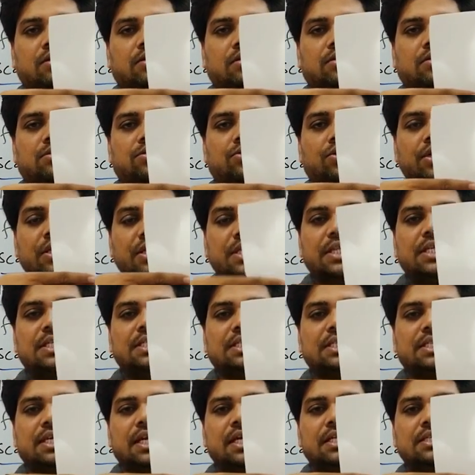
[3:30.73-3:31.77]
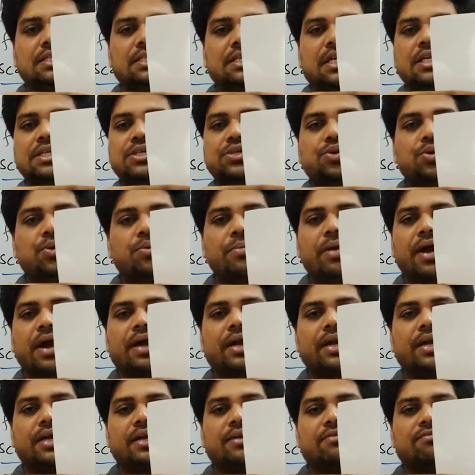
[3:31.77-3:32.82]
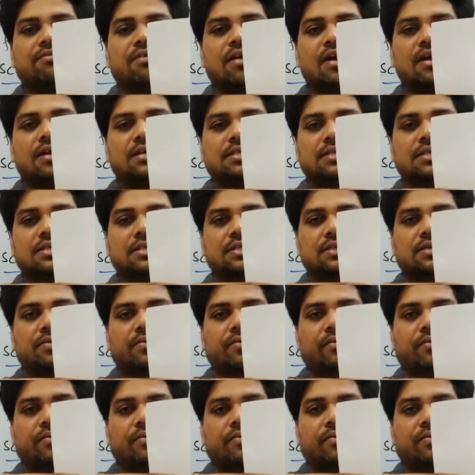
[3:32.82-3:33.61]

So in this case, there is no magnetic flux.